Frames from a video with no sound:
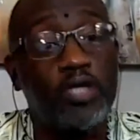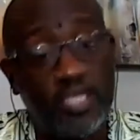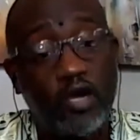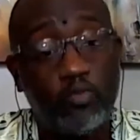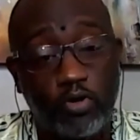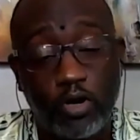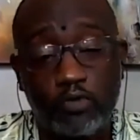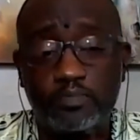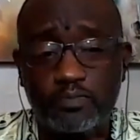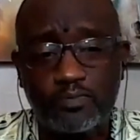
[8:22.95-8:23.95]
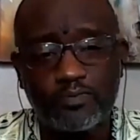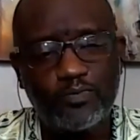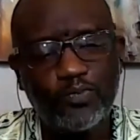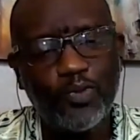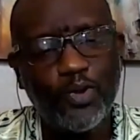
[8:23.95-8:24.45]
COINTELPRO
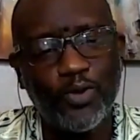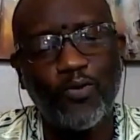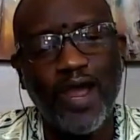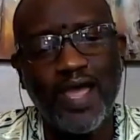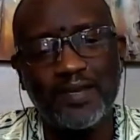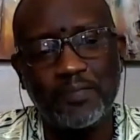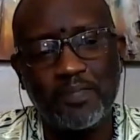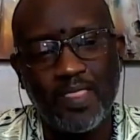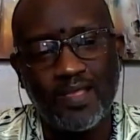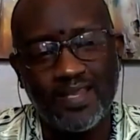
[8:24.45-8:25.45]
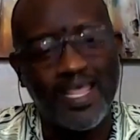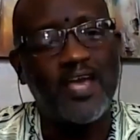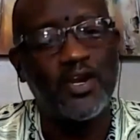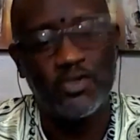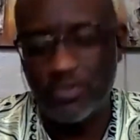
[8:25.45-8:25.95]
would write
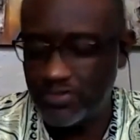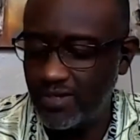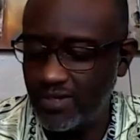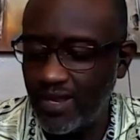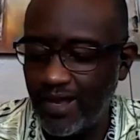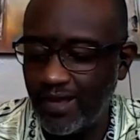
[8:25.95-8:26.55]
letters